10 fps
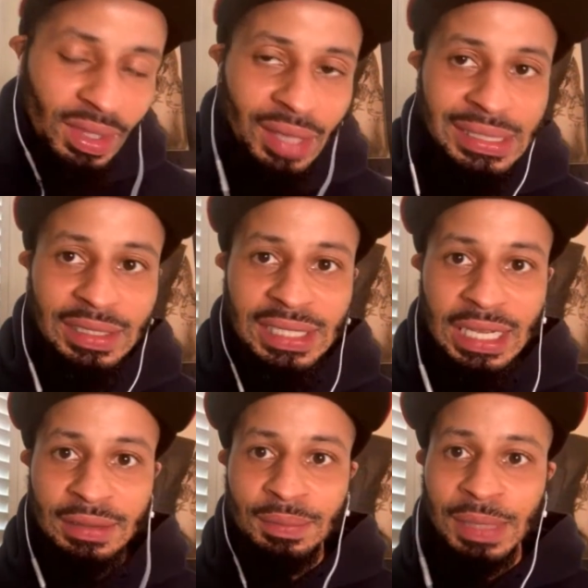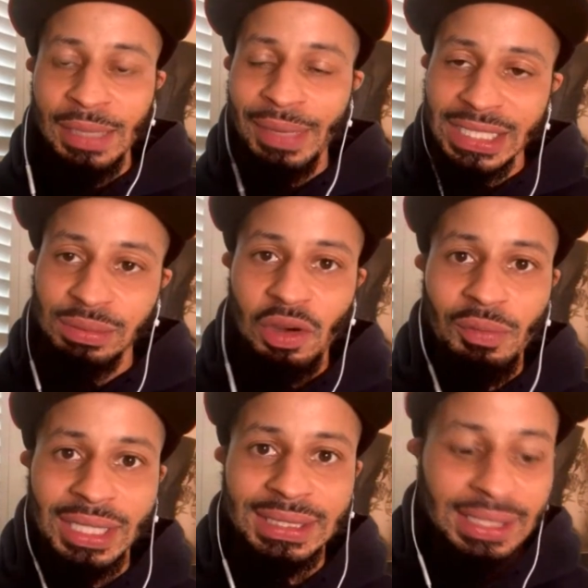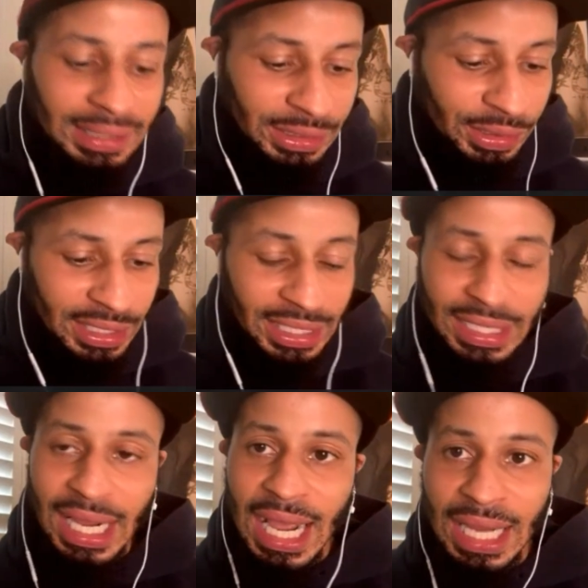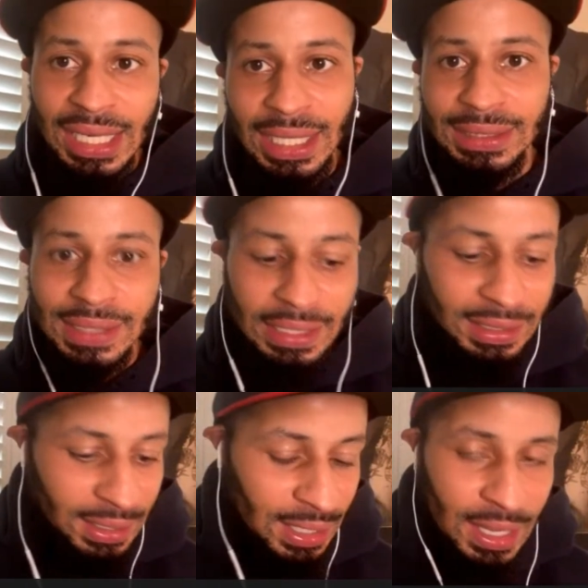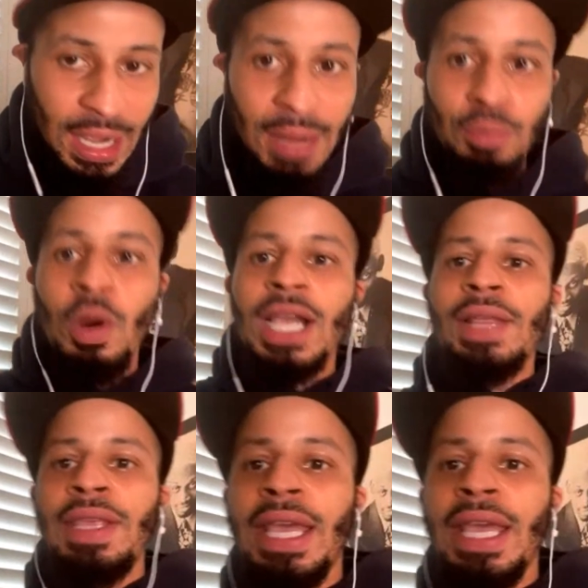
I was outside playing basketball with my son yesterday in the hot sun. Rocking the